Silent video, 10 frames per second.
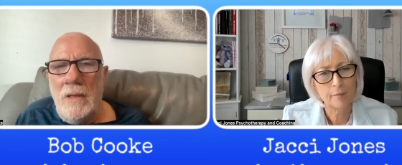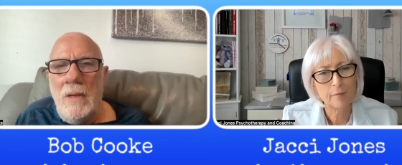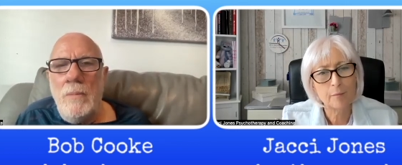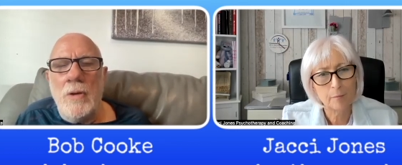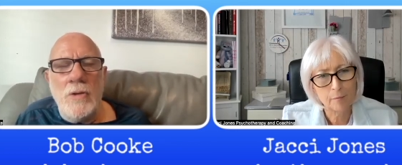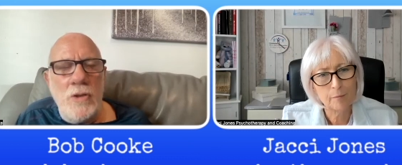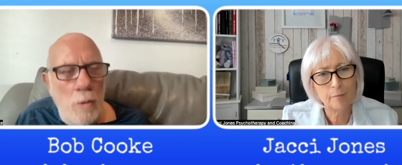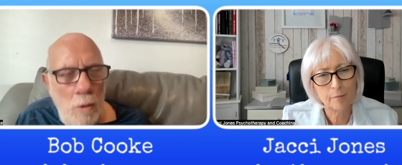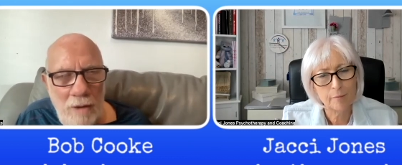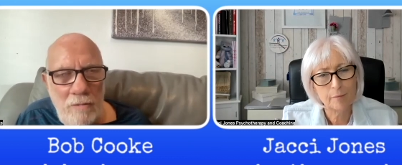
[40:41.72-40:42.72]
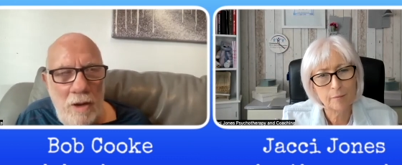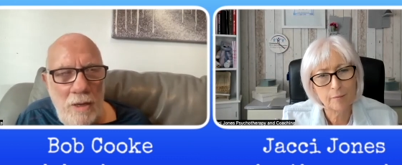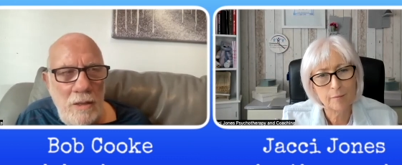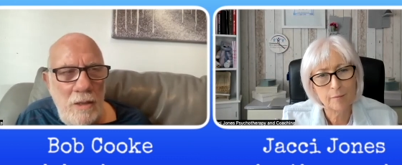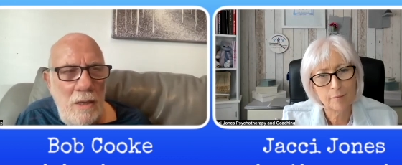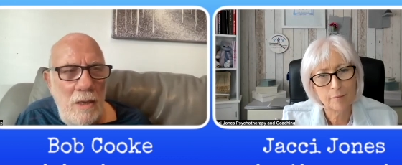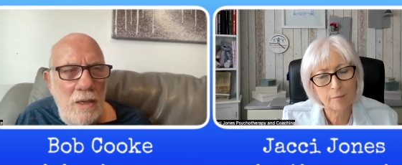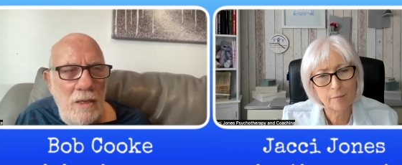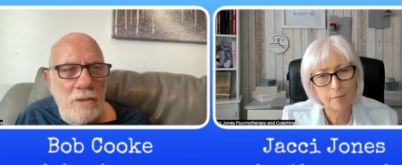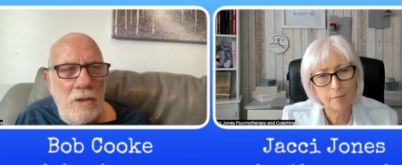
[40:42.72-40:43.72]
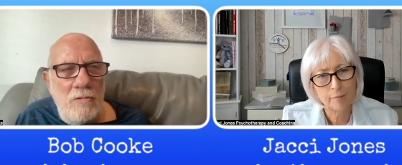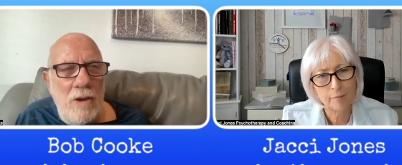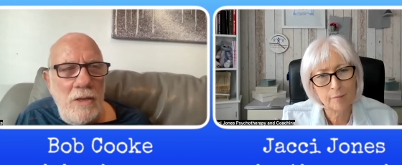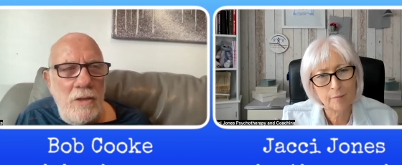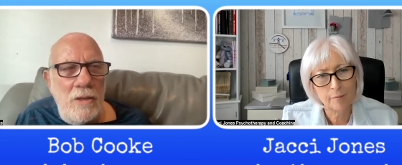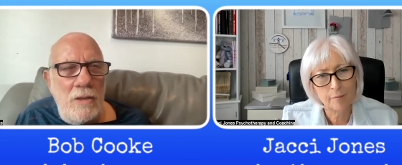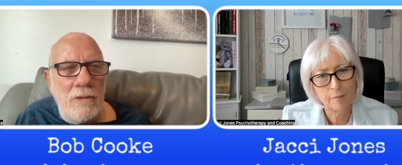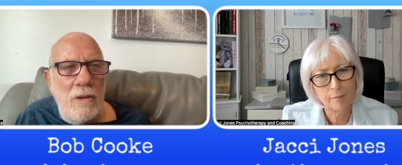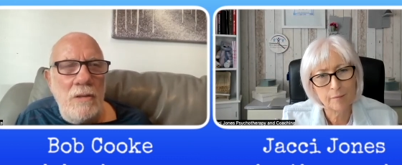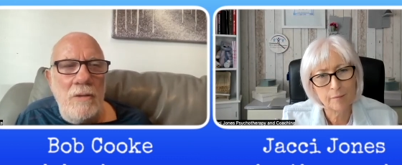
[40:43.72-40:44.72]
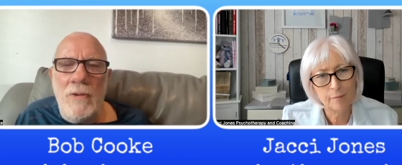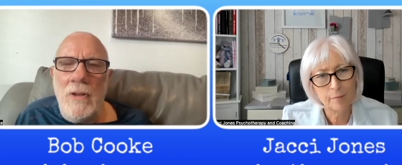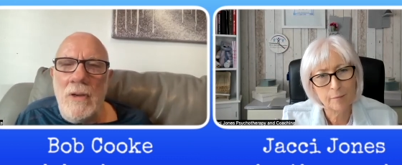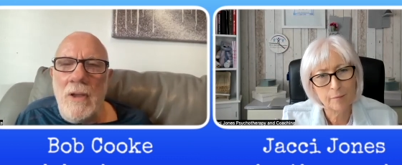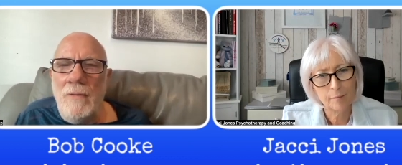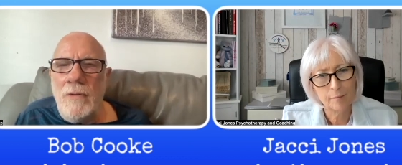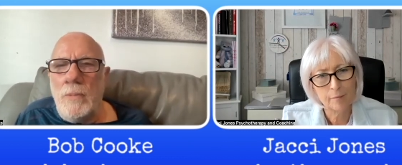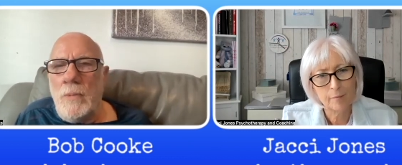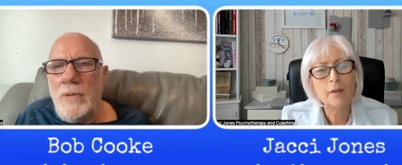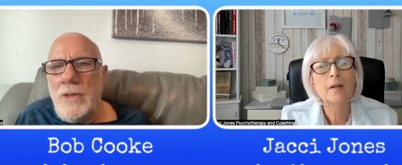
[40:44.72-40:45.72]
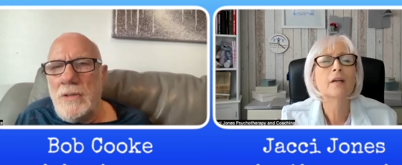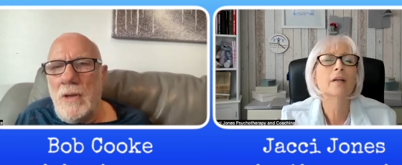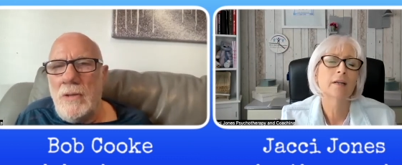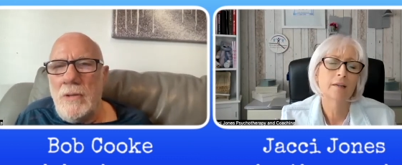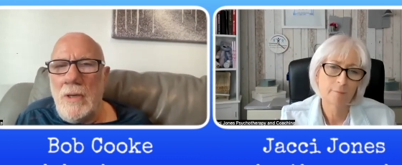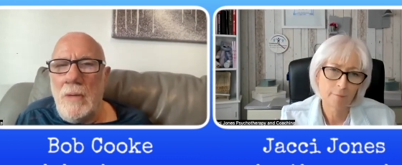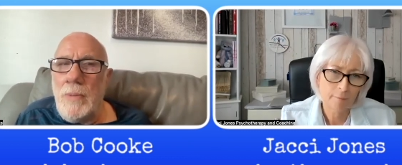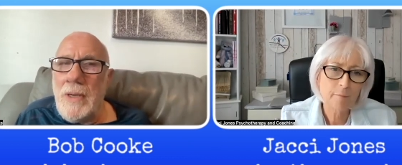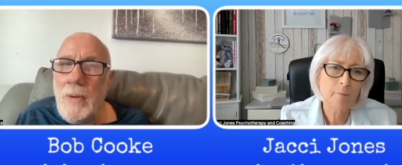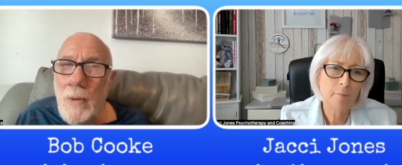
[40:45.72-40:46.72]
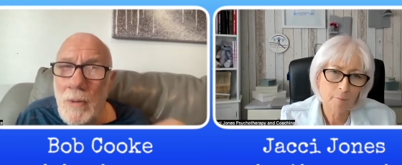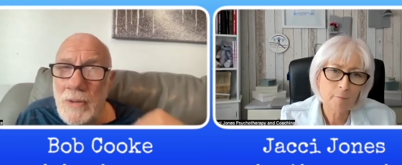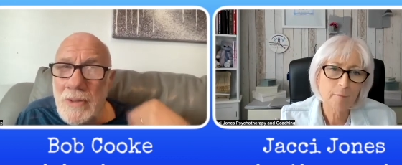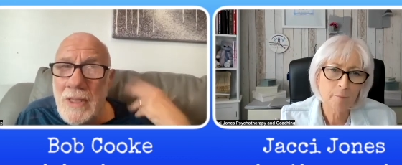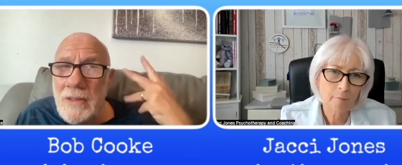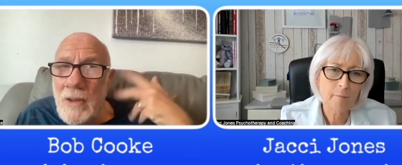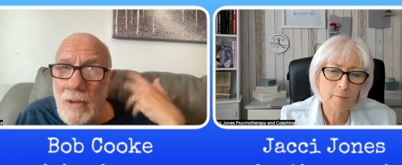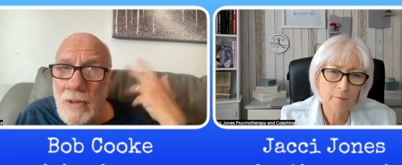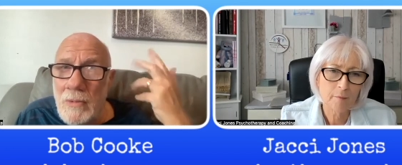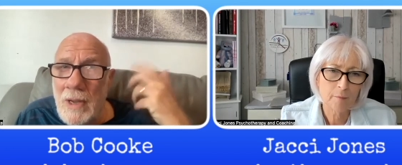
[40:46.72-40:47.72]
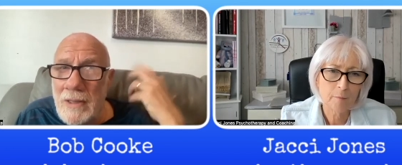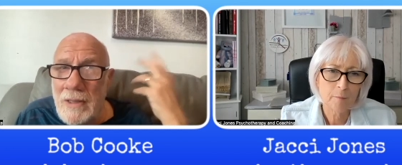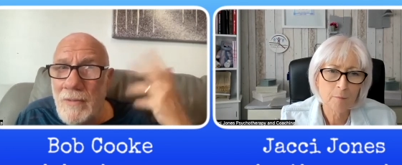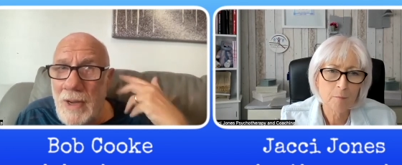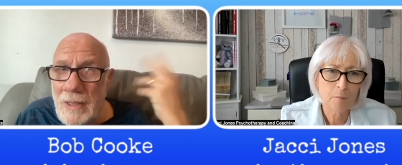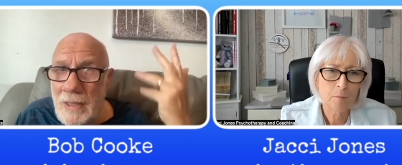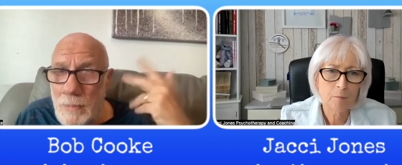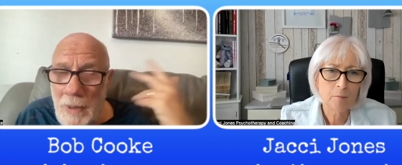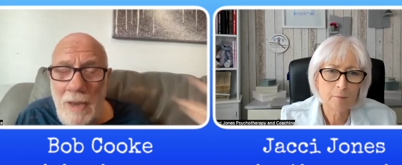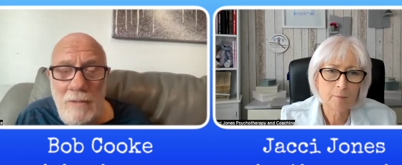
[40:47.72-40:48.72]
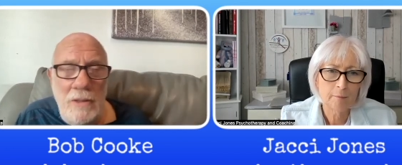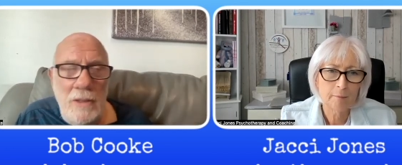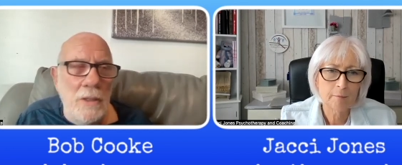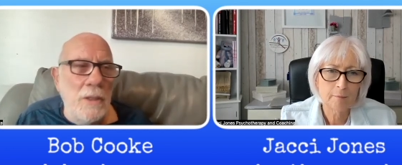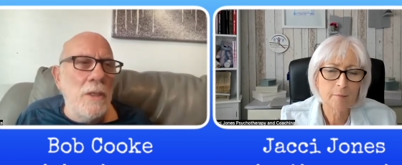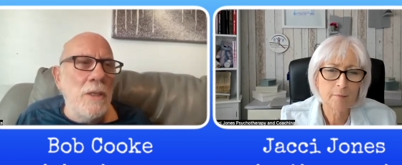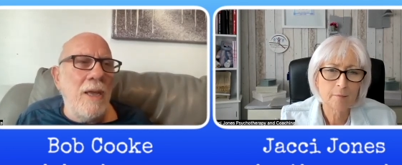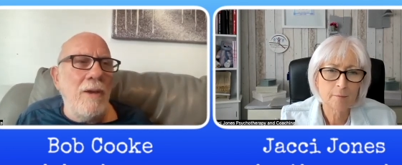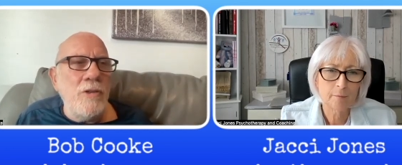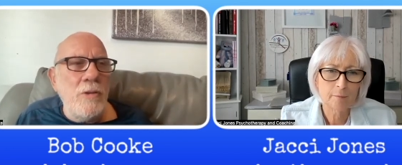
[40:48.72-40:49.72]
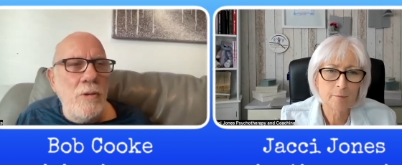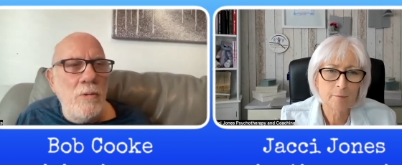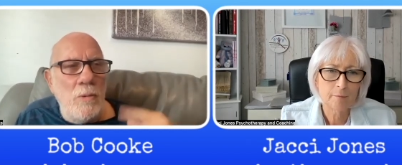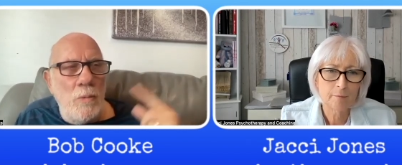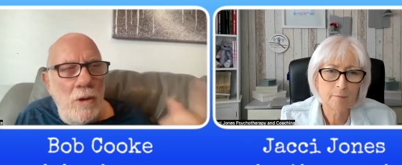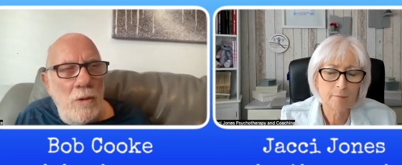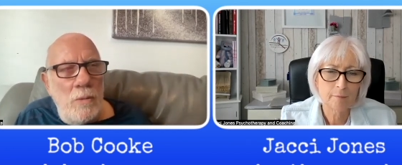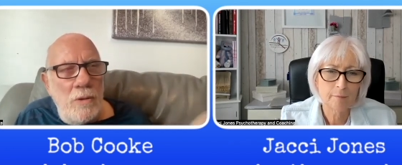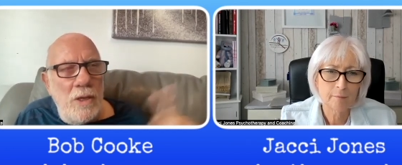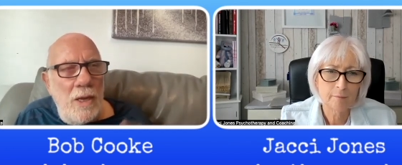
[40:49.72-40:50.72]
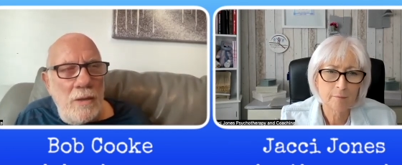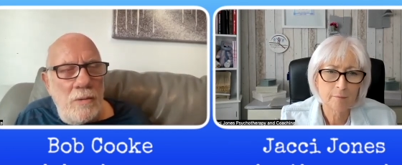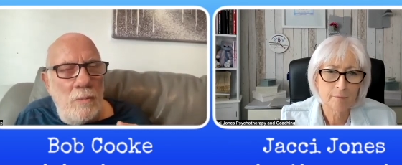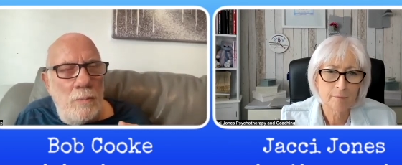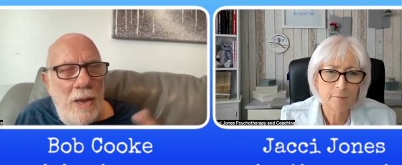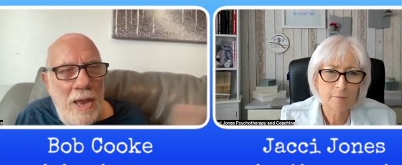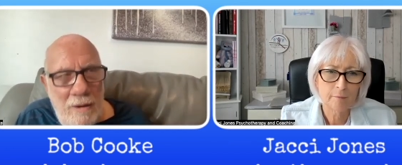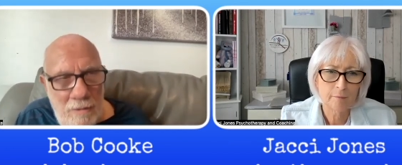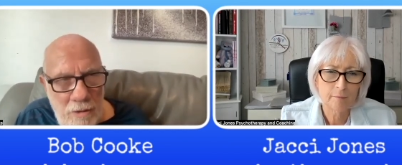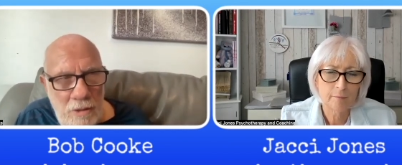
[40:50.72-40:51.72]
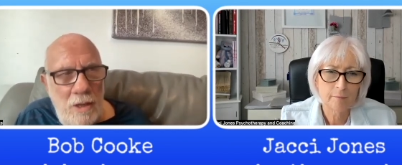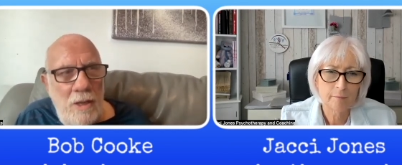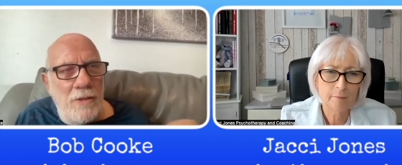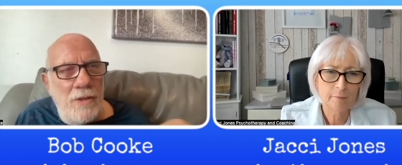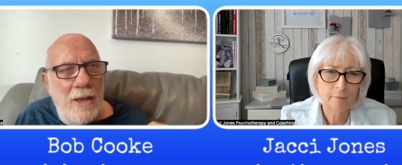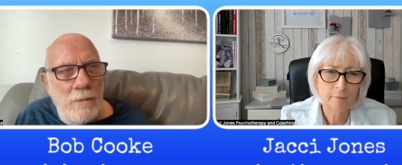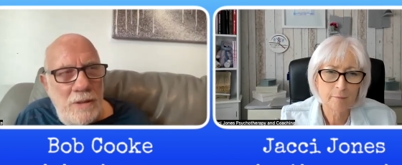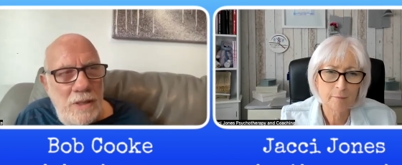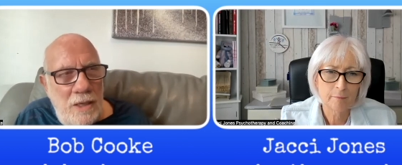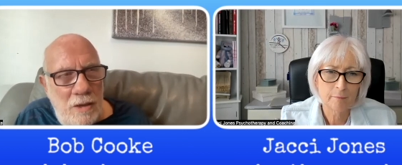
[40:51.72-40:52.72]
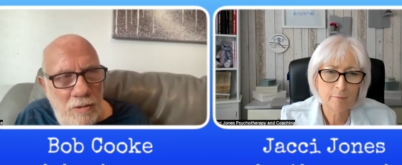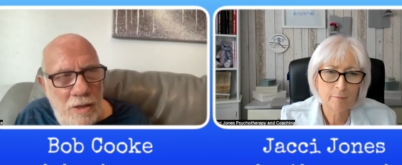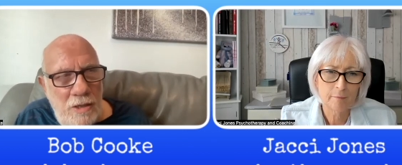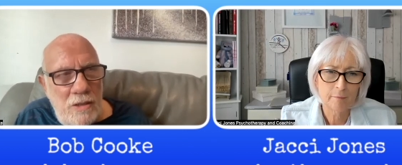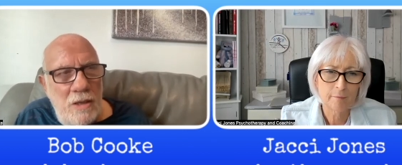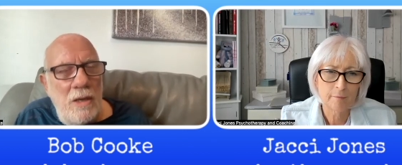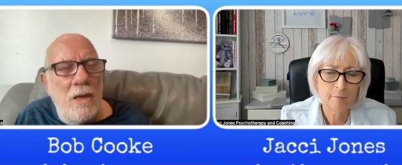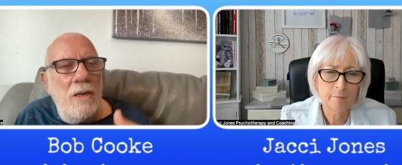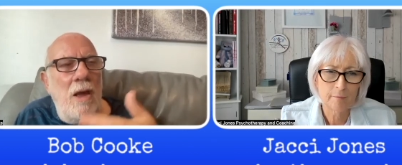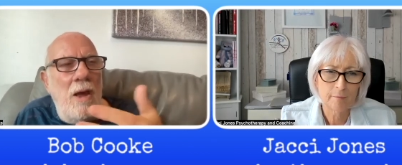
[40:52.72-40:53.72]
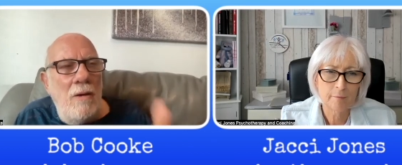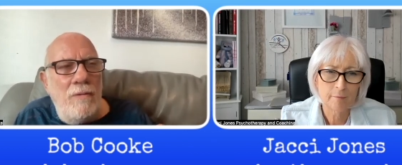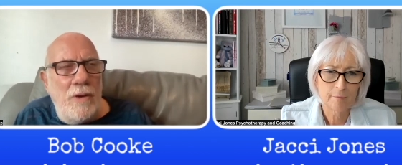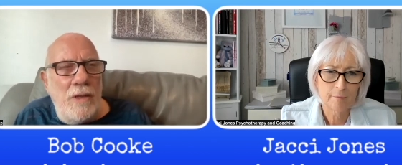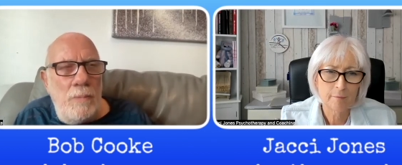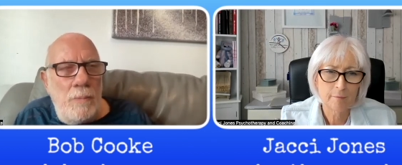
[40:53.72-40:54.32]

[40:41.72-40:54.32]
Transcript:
Speaker 1: Because you're quite right. It's a gradient. They'll start to feel uncomfortable when they start doing it because they start to activate this parent. Now, as you do the work with the actual parent, that'll decrease, and hopefully the